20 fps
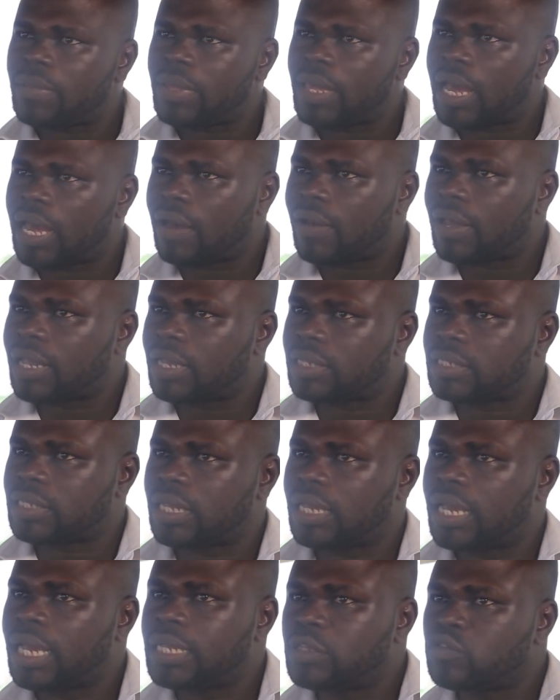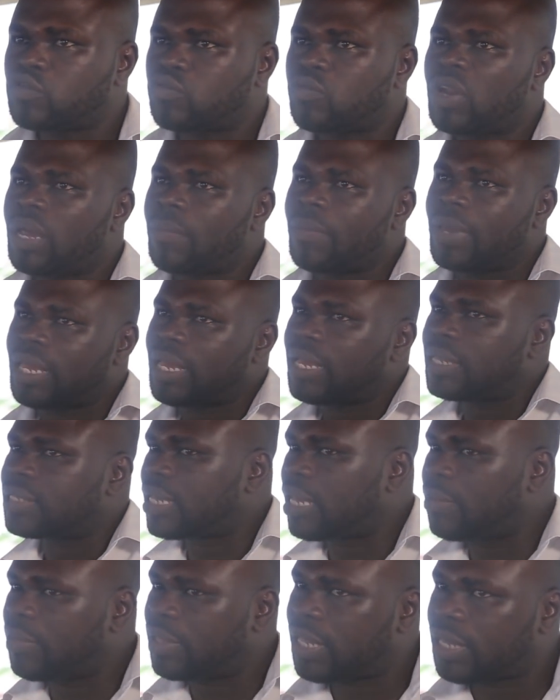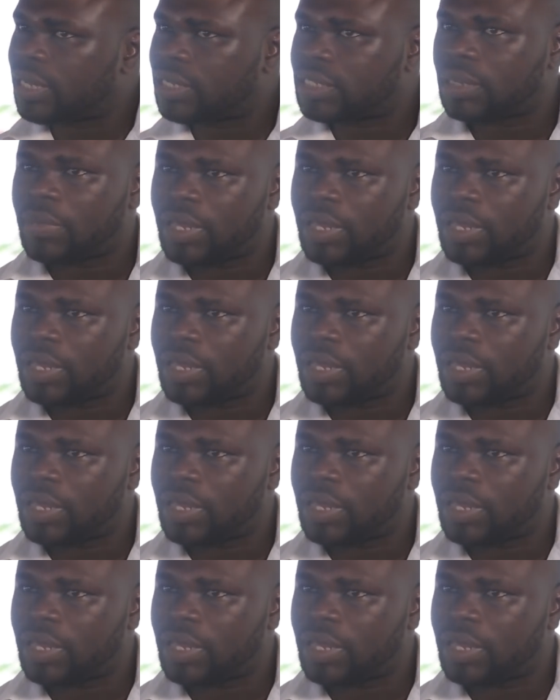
there, how do I say? As a school, I may, yes, I may take it,